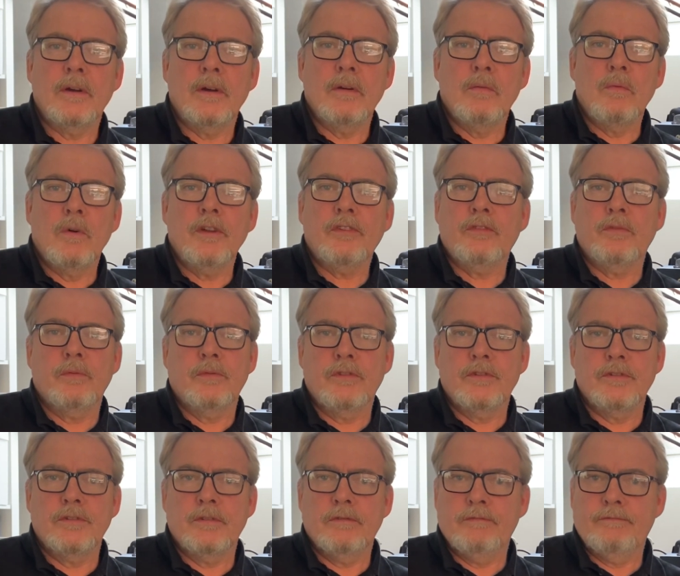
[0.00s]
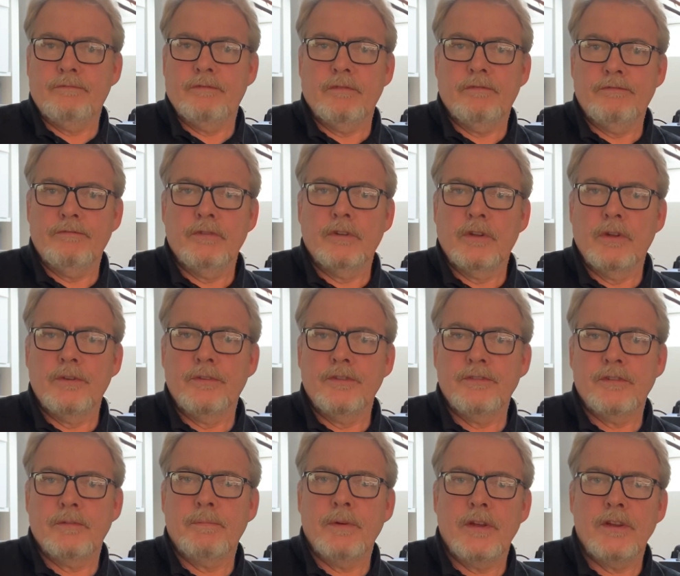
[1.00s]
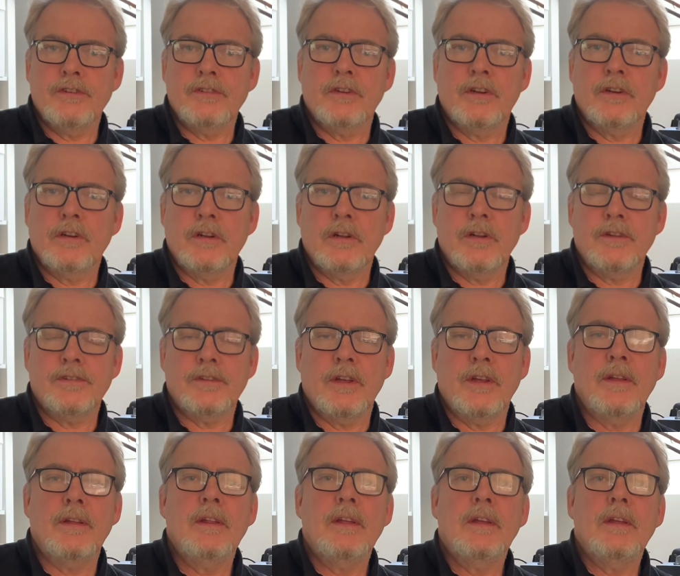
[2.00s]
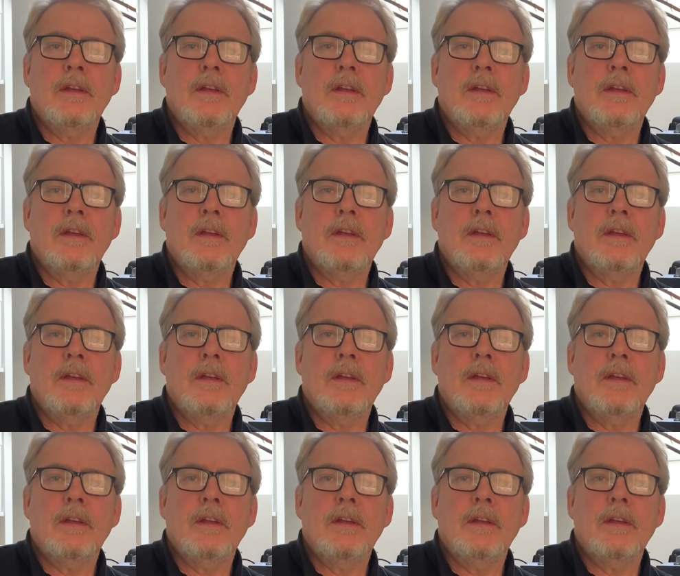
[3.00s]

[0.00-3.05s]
watts, which is the full load dissipation in Class A,